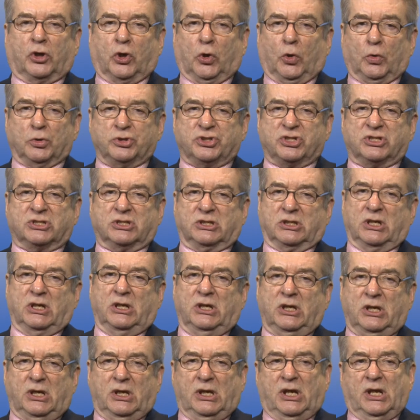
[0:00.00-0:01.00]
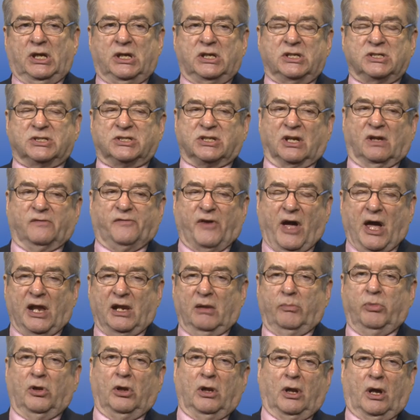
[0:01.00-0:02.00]
course is
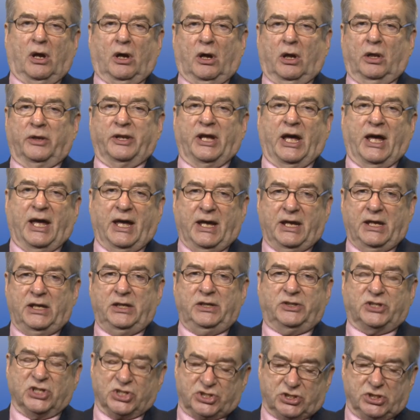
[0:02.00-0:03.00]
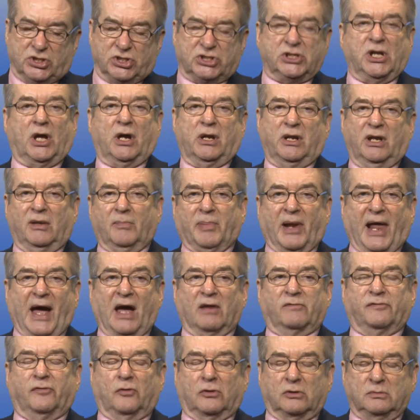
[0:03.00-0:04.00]
available on a distance learning
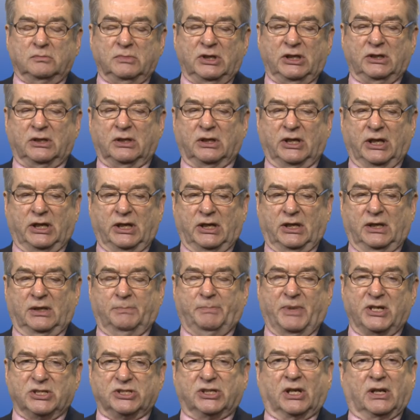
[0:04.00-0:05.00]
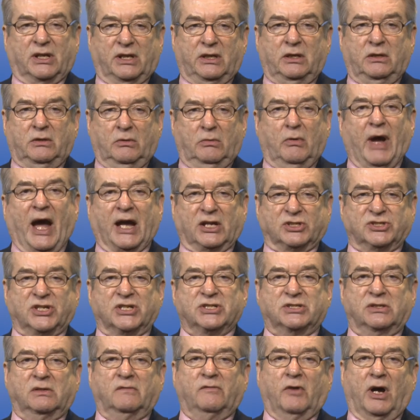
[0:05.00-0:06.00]
platform. Basically, you
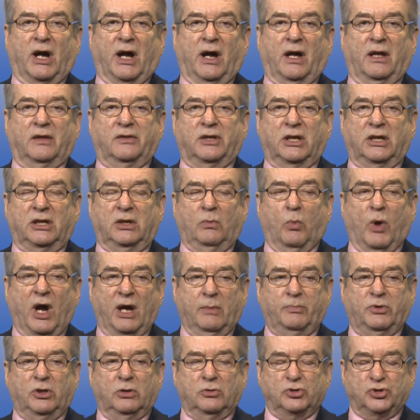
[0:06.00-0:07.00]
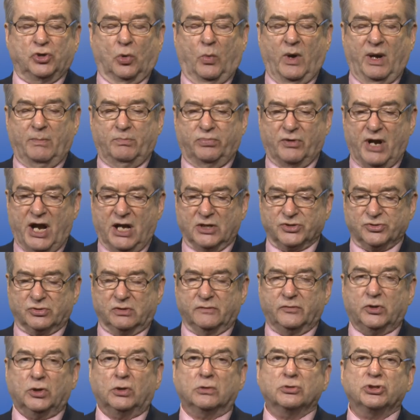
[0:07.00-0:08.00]
access it via the web, use your web browser,
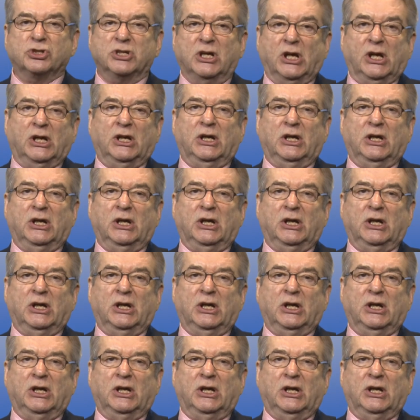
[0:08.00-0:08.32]
of course.